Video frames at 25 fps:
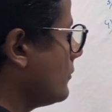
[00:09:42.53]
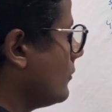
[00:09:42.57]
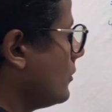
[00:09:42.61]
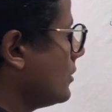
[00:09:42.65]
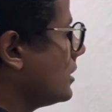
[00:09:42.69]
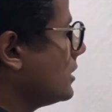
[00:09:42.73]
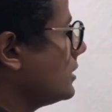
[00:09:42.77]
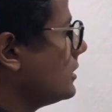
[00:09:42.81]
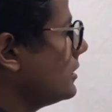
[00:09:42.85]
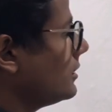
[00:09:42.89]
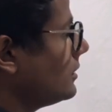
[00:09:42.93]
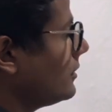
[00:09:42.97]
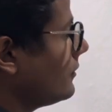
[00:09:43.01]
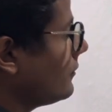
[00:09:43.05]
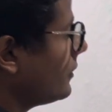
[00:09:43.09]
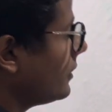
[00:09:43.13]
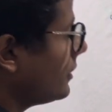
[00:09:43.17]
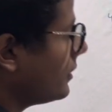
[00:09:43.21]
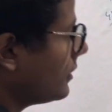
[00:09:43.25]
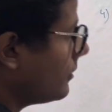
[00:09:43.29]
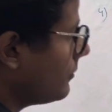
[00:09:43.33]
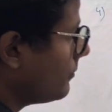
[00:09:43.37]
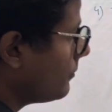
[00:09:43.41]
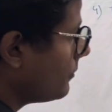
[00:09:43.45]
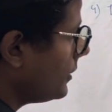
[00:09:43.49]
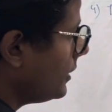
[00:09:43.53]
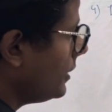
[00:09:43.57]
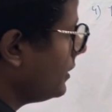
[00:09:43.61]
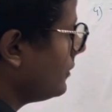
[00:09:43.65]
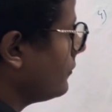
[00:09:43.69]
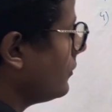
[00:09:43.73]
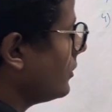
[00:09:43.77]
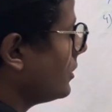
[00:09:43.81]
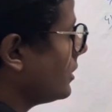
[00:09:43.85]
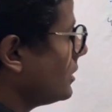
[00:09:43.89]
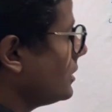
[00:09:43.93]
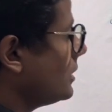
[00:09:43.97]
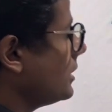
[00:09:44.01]
what are the different companies,
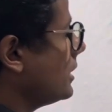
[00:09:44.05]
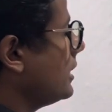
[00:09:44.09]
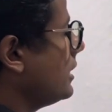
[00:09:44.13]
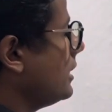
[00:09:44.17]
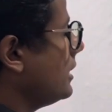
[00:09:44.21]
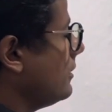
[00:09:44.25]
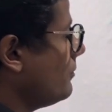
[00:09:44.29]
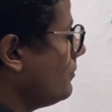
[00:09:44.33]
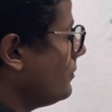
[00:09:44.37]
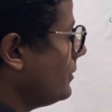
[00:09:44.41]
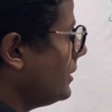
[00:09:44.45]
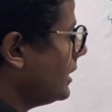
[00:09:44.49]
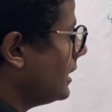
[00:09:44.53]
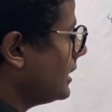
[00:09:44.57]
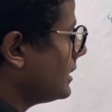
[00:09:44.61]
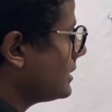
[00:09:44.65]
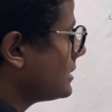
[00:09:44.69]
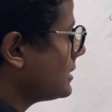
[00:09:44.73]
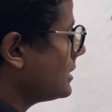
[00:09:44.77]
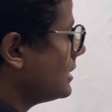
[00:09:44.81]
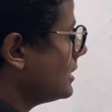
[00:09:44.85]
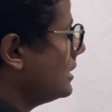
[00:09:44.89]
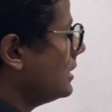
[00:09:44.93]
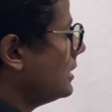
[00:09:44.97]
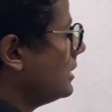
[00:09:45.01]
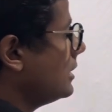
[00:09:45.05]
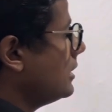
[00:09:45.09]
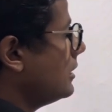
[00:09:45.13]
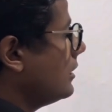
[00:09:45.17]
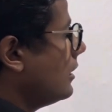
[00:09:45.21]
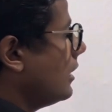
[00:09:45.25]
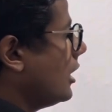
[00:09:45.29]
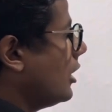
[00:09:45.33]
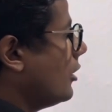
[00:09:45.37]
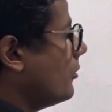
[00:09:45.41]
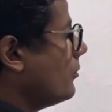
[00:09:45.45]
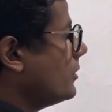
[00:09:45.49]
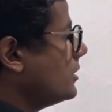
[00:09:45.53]
what are their EPS,
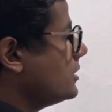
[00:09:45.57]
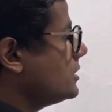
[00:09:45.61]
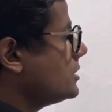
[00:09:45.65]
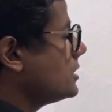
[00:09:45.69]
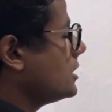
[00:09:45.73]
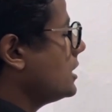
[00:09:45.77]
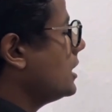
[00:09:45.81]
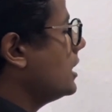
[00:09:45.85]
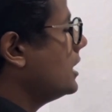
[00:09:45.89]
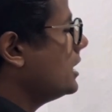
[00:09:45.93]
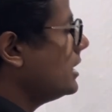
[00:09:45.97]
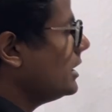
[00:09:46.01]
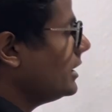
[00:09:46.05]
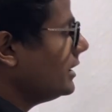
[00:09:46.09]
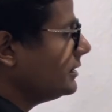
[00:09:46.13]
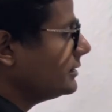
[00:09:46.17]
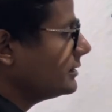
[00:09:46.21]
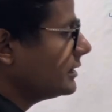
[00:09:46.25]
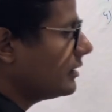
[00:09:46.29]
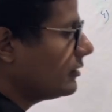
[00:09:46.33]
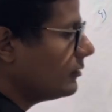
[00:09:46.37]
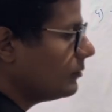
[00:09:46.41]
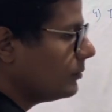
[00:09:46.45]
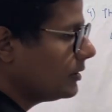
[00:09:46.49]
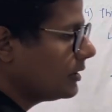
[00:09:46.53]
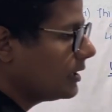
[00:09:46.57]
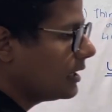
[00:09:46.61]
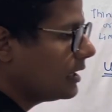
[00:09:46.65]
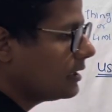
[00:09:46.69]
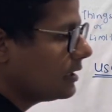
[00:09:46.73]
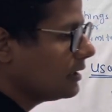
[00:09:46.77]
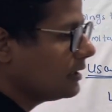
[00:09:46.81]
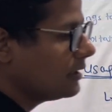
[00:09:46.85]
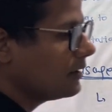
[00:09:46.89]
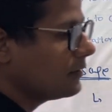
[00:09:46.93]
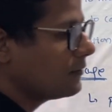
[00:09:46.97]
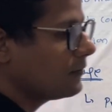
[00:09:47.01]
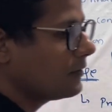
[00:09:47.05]
how much earnings I'll be
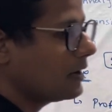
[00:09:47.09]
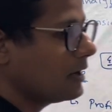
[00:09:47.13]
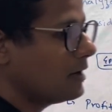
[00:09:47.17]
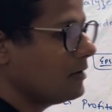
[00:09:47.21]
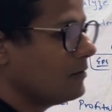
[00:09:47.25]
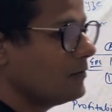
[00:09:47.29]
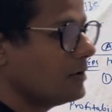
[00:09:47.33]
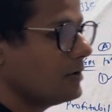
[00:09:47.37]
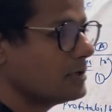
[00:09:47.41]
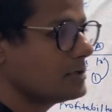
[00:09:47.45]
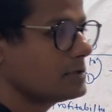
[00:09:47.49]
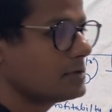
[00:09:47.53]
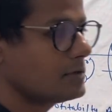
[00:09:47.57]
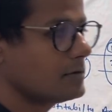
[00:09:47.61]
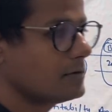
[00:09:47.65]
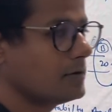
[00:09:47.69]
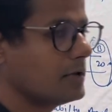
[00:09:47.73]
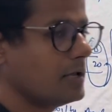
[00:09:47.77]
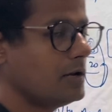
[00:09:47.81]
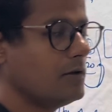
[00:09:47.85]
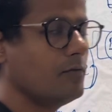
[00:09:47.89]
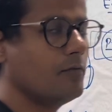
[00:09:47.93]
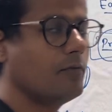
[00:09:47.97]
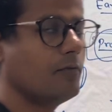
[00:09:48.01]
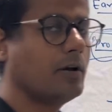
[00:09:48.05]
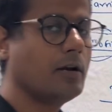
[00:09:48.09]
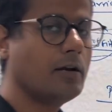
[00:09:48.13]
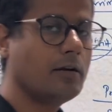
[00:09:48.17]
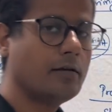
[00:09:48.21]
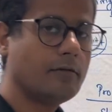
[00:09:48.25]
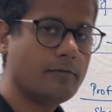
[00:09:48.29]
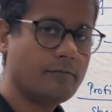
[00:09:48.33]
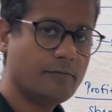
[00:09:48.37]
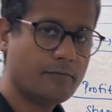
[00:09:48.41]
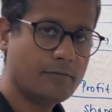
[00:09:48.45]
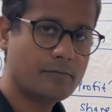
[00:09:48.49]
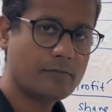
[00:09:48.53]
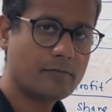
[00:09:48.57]
getting if I
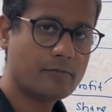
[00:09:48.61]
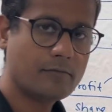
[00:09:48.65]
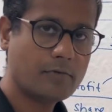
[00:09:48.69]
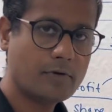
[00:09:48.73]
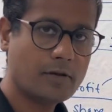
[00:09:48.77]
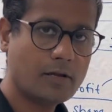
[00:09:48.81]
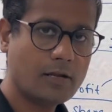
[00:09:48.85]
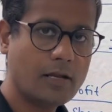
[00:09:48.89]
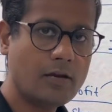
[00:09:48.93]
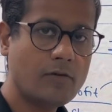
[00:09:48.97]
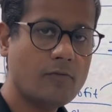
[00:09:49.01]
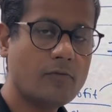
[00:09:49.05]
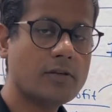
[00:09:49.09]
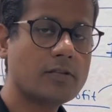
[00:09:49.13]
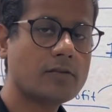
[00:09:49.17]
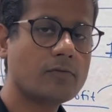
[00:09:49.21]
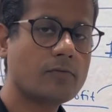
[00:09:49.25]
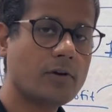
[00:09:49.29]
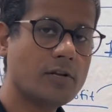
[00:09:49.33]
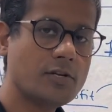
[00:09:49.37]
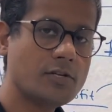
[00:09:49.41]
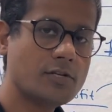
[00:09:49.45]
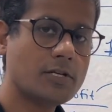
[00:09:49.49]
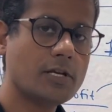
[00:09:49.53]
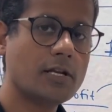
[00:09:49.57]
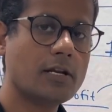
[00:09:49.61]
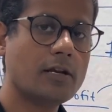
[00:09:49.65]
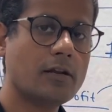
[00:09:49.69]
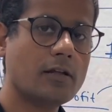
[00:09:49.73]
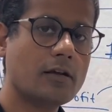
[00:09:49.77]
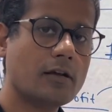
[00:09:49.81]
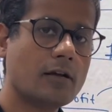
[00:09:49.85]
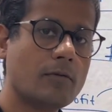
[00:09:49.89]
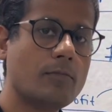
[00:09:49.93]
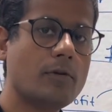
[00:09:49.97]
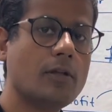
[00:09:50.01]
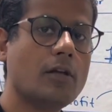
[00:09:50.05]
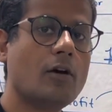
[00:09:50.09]
invest one share in a
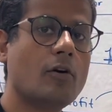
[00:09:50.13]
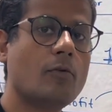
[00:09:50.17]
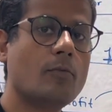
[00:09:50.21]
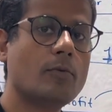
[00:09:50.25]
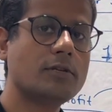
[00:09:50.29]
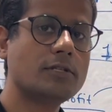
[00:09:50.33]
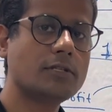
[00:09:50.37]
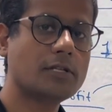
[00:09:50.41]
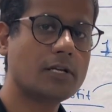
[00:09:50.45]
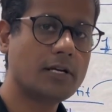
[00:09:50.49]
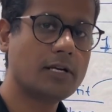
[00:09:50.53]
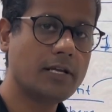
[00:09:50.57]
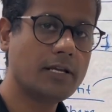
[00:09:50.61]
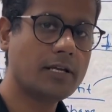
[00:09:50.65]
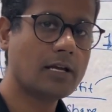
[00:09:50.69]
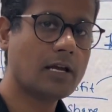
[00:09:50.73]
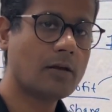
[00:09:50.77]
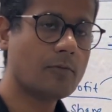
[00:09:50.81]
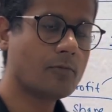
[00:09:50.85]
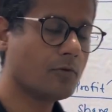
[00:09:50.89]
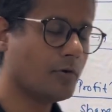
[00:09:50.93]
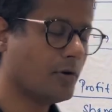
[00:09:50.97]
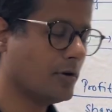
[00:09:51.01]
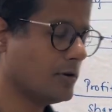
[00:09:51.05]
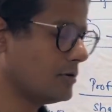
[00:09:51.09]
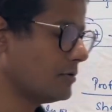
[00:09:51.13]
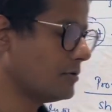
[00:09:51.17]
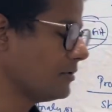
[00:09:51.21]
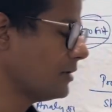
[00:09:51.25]
company, how much earning I'm going to